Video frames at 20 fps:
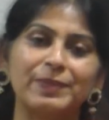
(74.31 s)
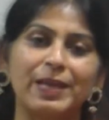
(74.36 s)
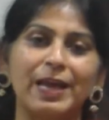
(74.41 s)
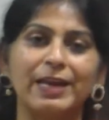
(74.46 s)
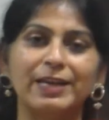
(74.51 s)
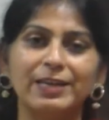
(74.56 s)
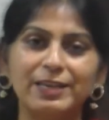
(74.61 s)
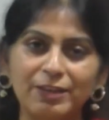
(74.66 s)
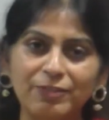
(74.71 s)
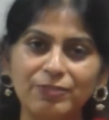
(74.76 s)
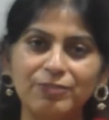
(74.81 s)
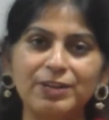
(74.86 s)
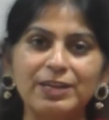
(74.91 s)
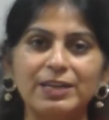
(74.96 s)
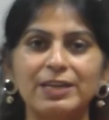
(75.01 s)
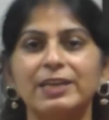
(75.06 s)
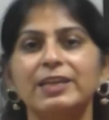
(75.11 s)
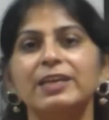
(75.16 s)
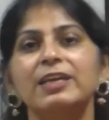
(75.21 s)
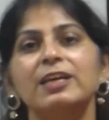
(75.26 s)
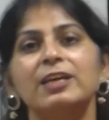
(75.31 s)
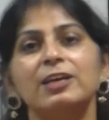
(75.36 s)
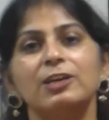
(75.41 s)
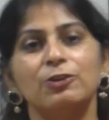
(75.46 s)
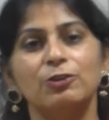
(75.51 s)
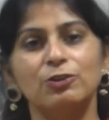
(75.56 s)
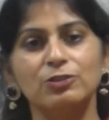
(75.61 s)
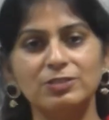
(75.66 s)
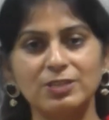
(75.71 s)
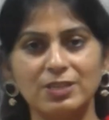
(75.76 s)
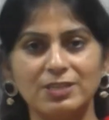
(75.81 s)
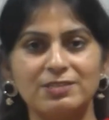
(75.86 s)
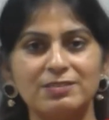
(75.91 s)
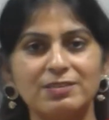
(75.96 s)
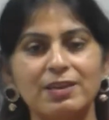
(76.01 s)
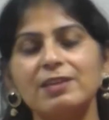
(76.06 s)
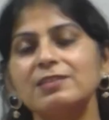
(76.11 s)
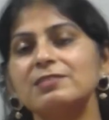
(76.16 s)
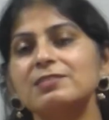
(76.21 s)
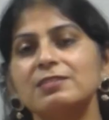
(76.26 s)
and definitely your
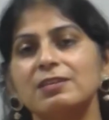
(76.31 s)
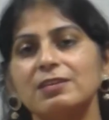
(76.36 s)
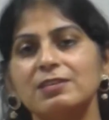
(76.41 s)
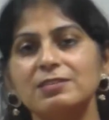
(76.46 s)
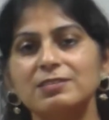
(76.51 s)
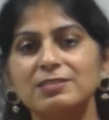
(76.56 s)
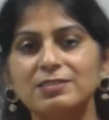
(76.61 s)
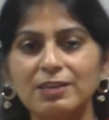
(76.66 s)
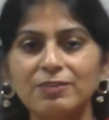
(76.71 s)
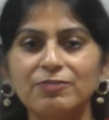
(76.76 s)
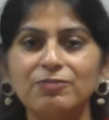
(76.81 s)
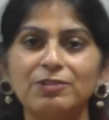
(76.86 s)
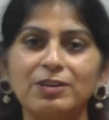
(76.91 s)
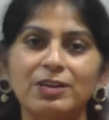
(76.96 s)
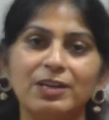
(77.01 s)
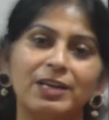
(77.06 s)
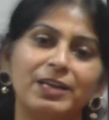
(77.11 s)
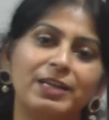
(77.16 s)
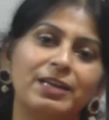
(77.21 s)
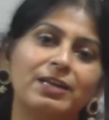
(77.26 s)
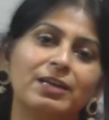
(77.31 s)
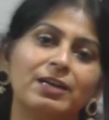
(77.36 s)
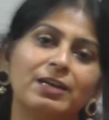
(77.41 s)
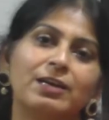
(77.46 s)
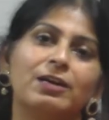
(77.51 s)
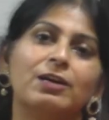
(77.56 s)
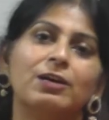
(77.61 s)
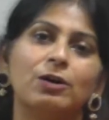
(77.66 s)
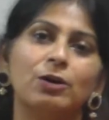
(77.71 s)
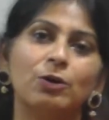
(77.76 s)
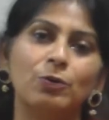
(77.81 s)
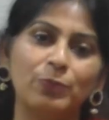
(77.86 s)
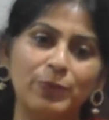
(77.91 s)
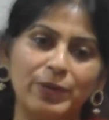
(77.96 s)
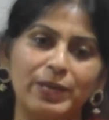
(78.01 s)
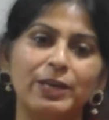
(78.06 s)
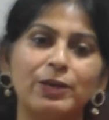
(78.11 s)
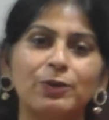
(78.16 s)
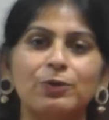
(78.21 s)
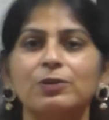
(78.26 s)
success is definitely a
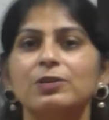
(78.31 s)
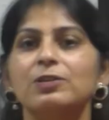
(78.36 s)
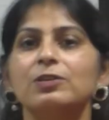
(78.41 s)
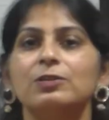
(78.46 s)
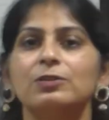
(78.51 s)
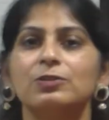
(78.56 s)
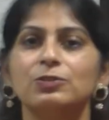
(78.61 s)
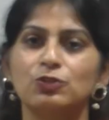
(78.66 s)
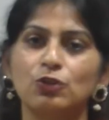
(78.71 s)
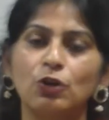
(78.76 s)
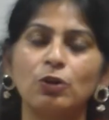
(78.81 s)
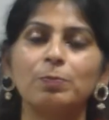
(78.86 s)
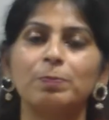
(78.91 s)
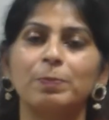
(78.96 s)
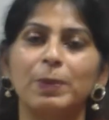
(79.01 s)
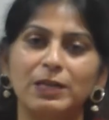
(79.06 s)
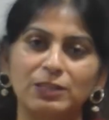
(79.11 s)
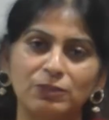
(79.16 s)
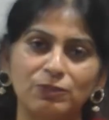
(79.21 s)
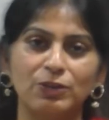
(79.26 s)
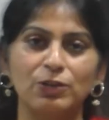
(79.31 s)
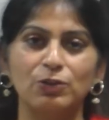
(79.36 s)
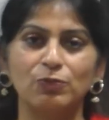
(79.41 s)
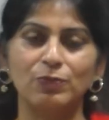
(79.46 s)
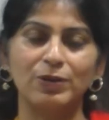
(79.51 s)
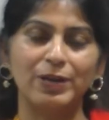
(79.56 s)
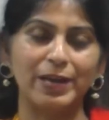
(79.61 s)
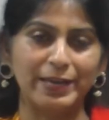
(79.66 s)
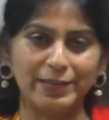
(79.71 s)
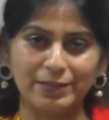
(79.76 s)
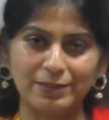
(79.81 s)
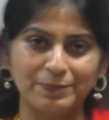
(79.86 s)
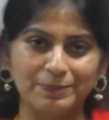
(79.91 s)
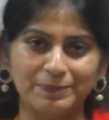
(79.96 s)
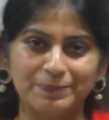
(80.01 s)
very good short pathway you will like.